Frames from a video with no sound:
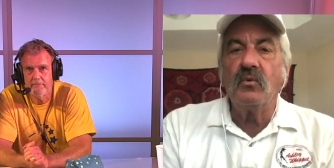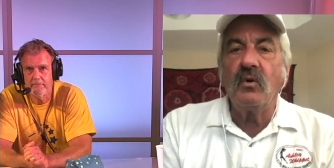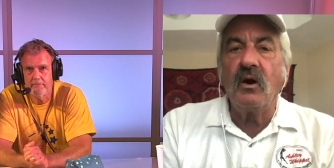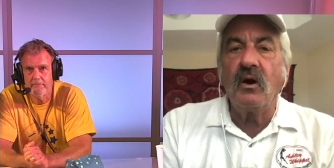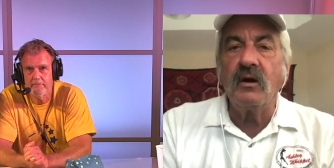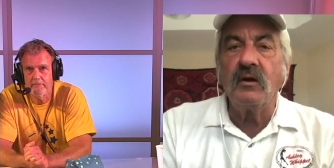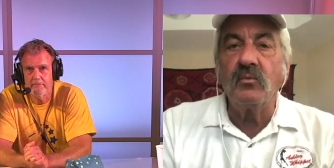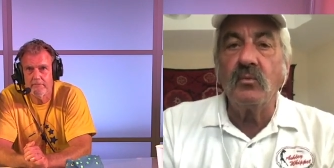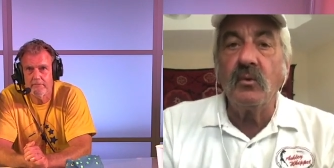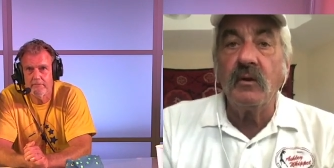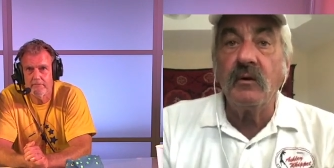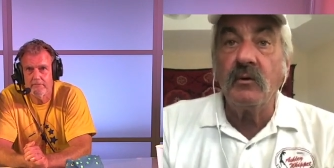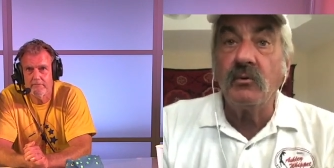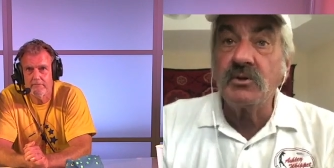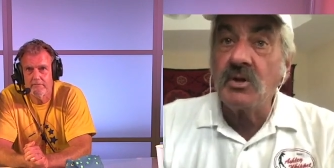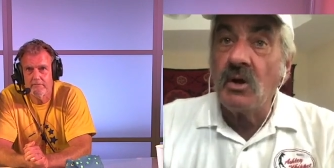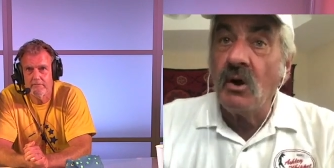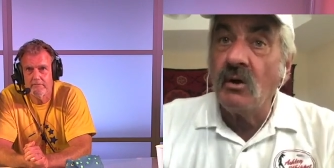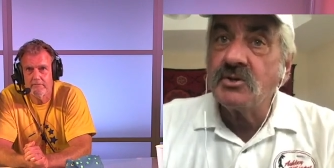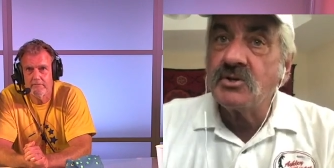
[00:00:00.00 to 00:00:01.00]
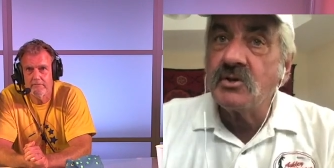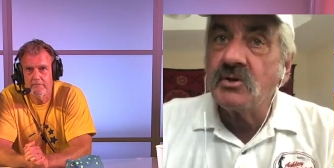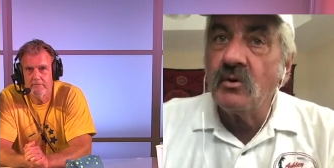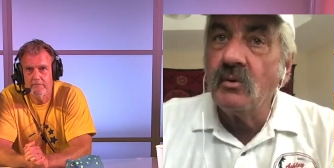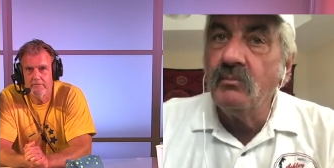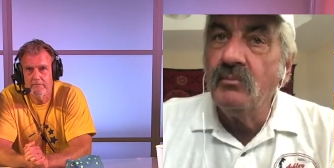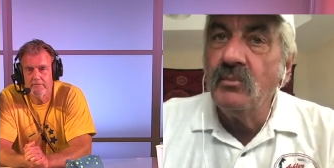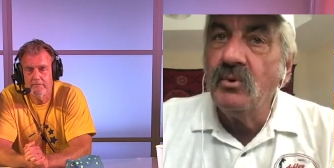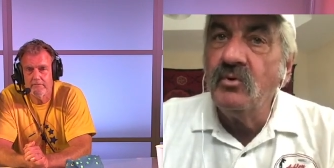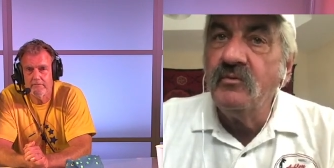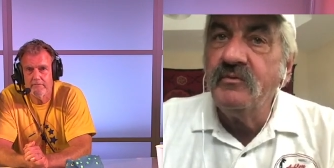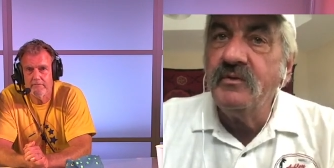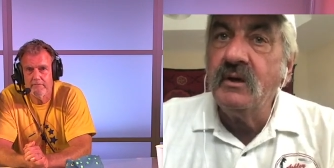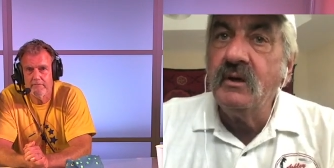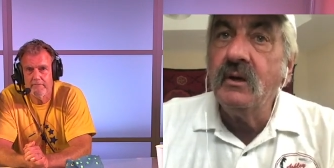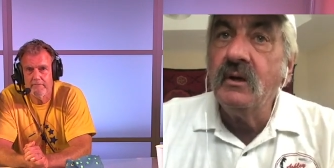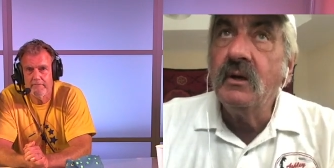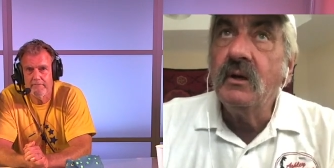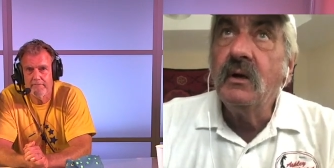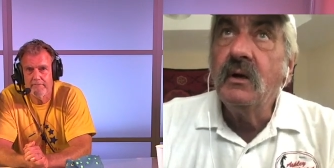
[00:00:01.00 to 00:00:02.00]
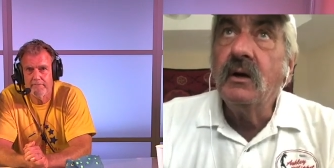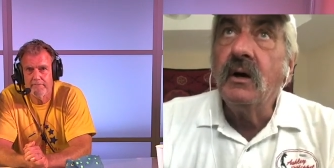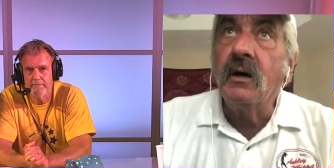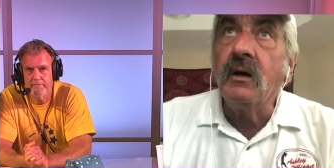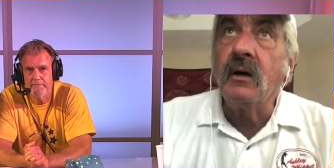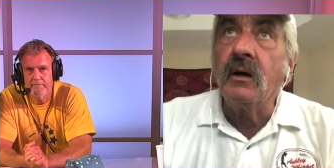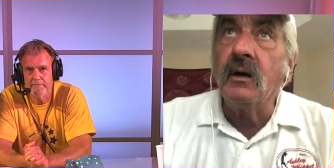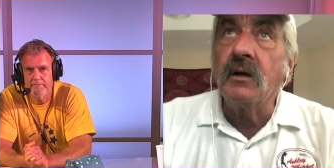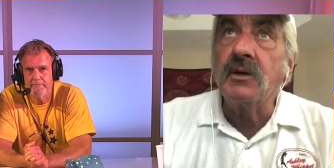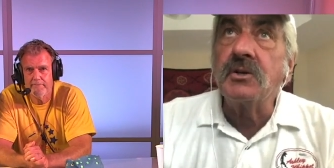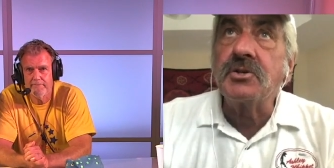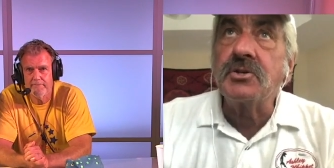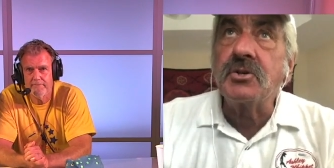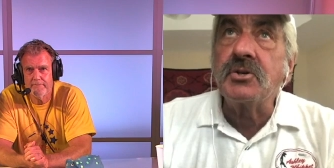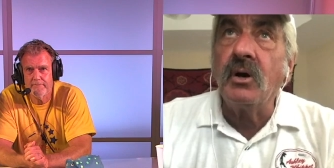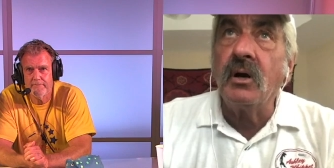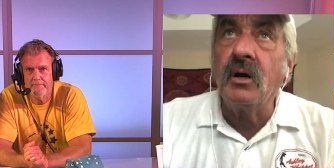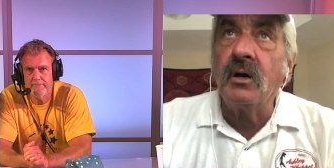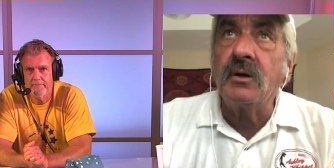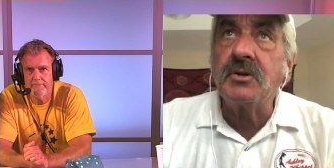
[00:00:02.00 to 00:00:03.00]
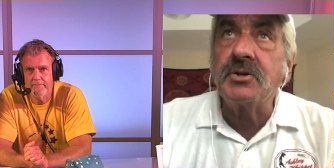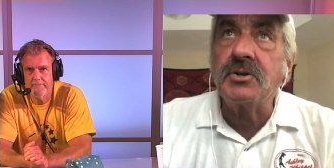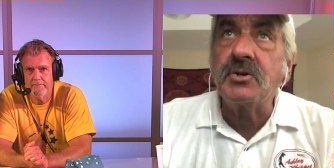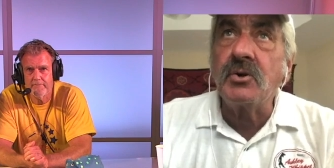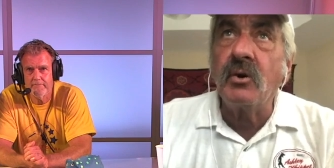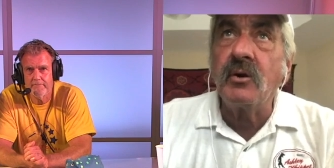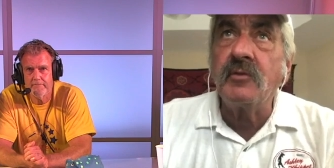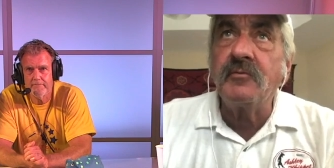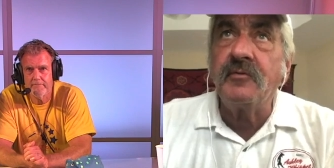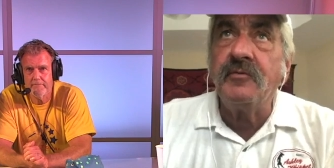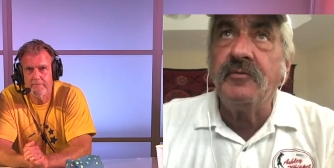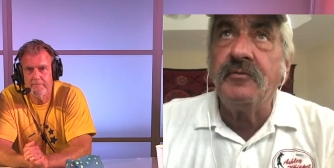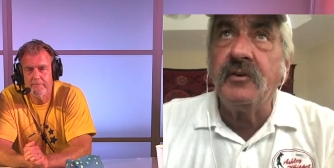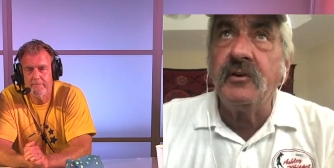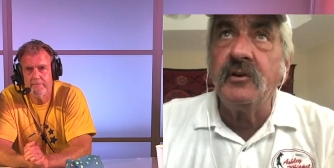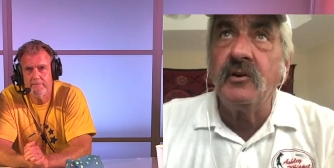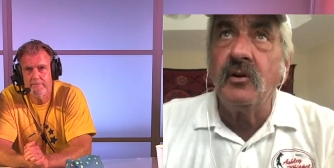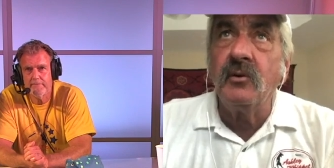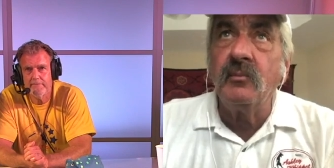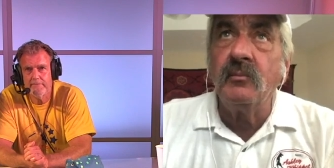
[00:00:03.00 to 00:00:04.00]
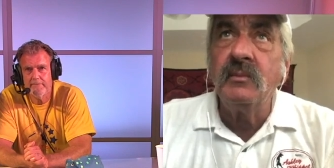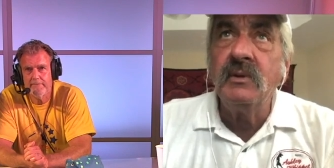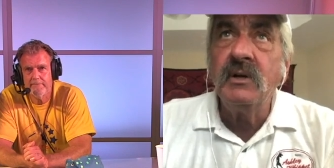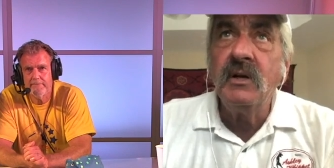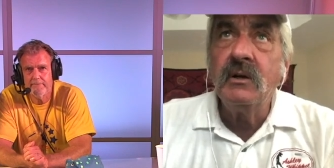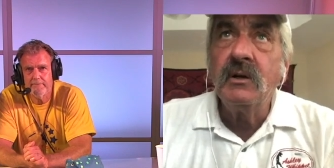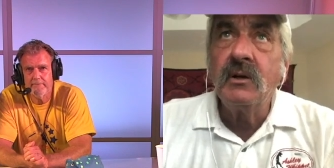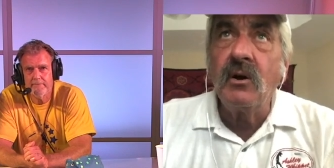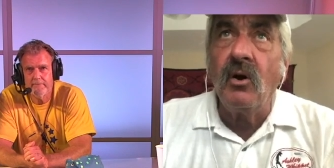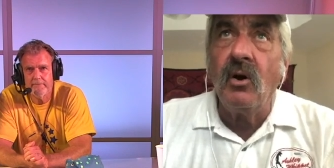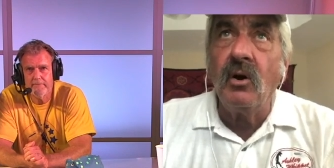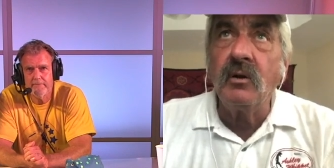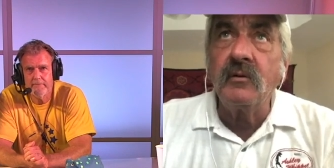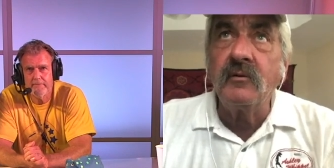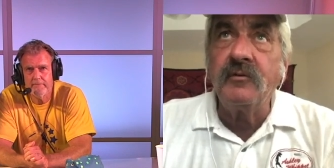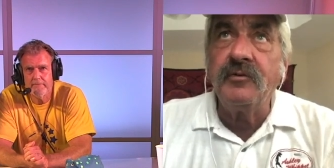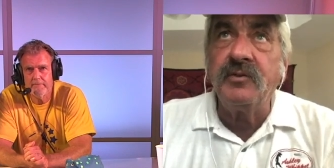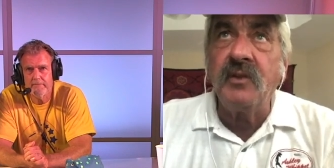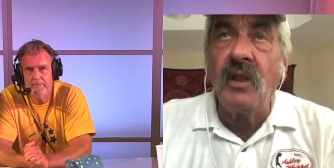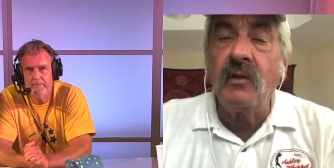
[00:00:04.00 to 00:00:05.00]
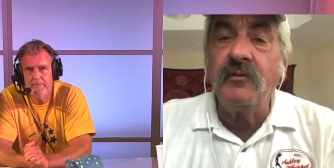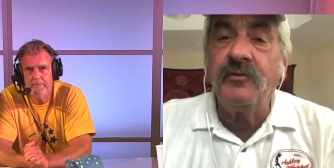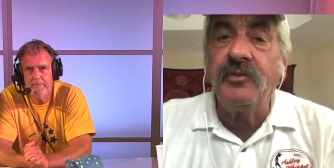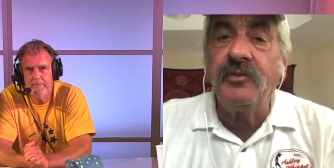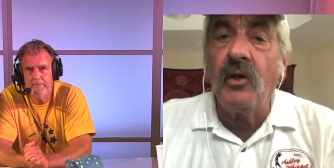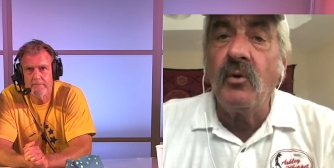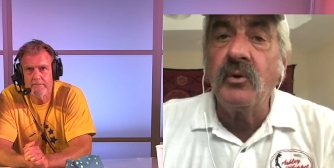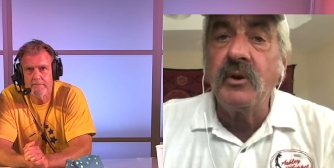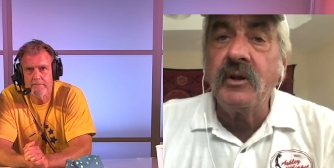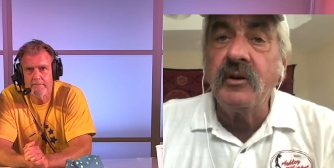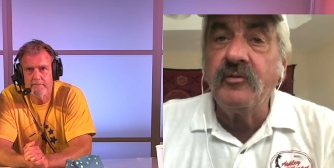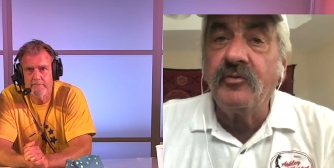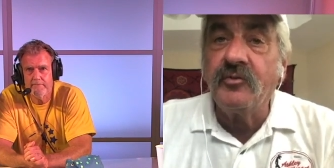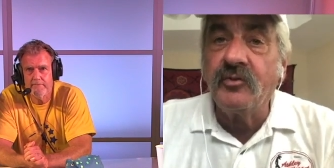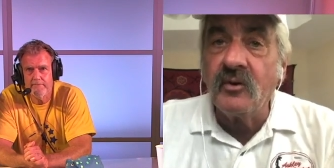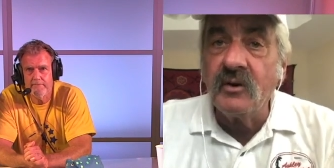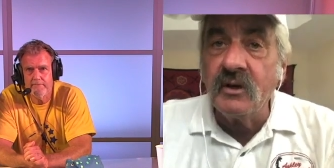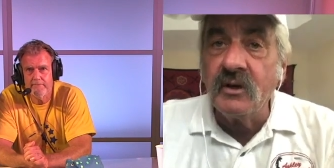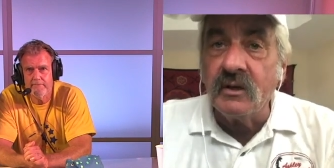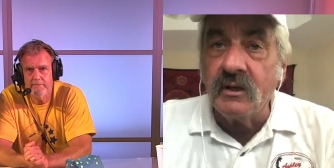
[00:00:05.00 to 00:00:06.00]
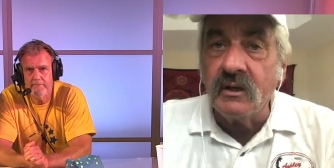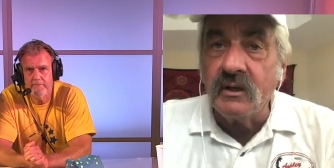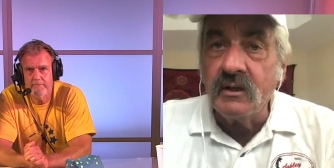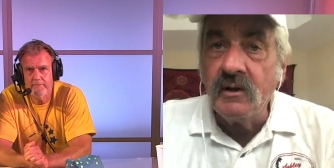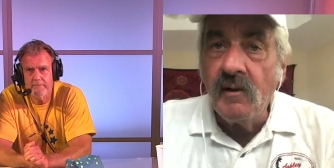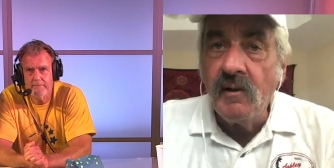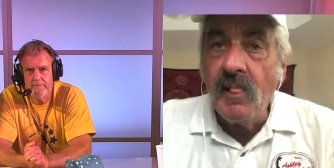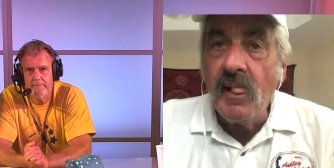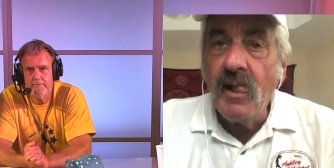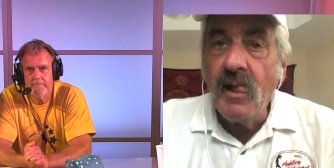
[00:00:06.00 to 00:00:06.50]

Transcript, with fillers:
Speaker 1: Right. Well, there was also a movie, a short film called Floating Free,